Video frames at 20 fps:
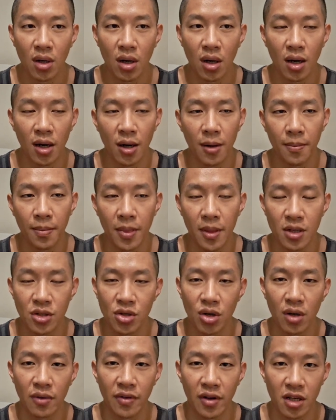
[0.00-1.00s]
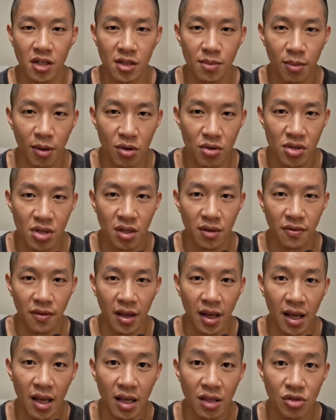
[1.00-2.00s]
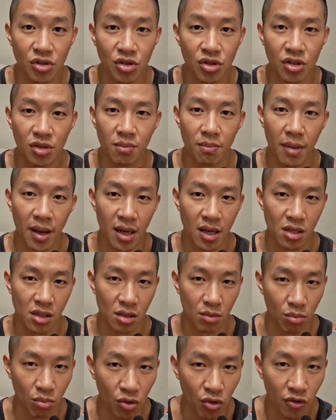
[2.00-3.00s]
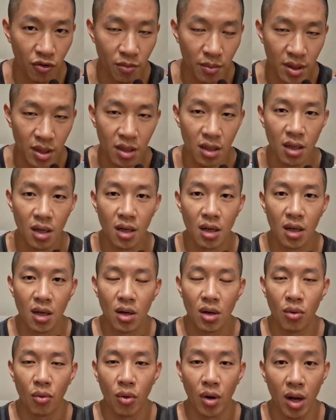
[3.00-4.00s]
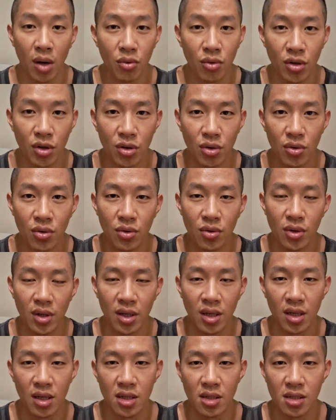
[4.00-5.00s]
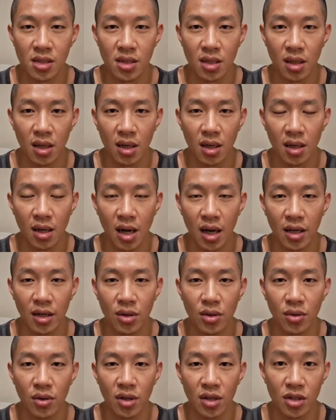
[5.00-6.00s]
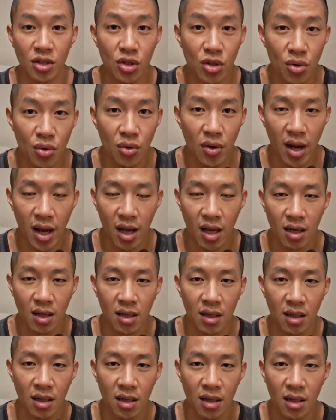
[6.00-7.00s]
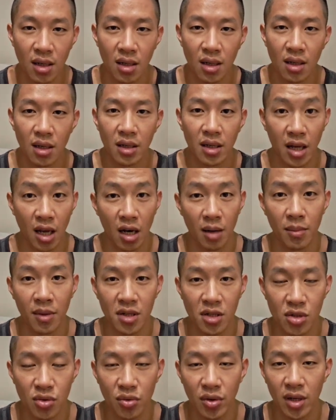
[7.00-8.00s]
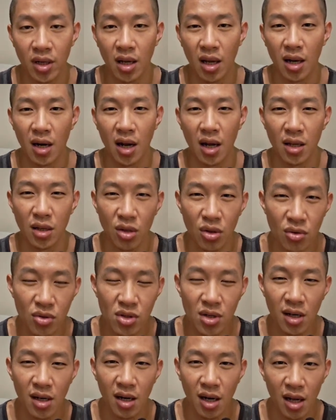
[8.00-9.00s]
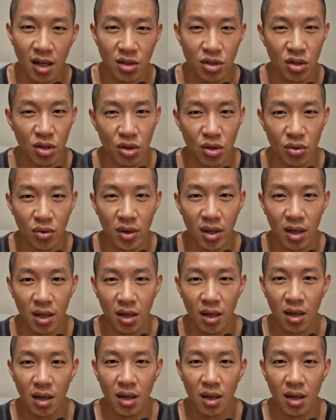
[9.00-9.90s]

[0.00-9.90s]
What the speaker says: a sort of explosive hinge-based movement, what I would do is I do a two-handed kettlebell swing, and I usually like to do it